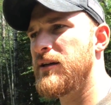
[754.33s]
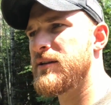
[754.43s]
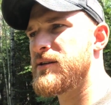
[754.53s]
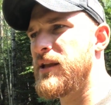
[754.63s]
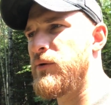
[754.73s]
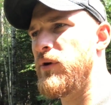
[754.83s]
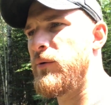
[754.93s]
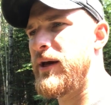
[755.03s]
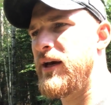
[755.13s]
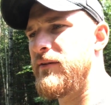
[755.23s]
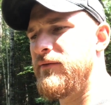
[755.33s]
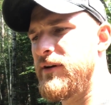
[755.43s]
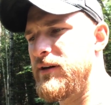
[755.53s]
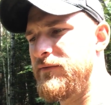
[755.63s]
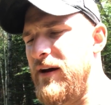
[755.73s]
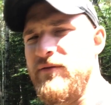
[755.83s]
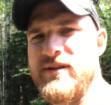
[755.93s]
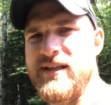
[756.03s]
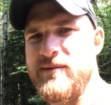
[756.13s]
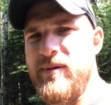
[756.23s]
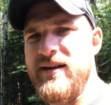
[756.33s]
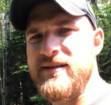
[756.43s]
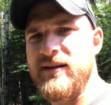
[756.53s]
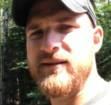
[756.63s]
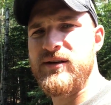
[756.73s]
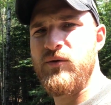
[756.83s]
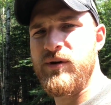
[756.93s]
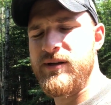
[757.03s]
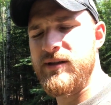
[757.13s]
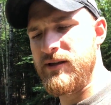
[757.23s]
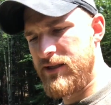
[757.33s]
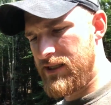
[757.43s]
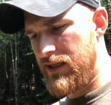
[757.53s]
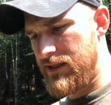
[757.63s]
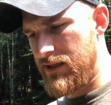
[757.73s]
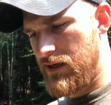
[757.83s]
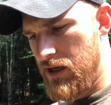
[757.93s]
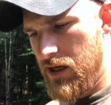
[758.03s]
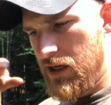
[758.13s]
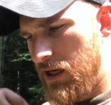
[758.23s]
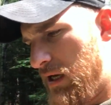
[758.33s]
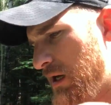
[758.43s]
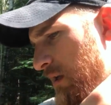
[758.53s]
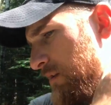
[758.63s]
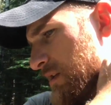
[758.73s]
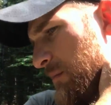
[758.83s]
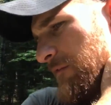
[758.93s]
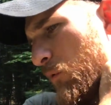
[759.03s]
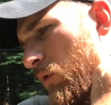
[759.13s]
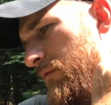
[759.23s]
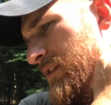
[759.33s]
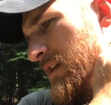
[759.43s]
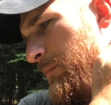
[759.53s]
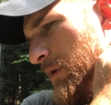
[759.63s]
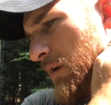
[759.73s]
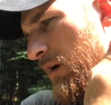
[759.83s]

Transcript: so that way we have 5 or 6 bait sites going into the season. There's going to be 4 of us up here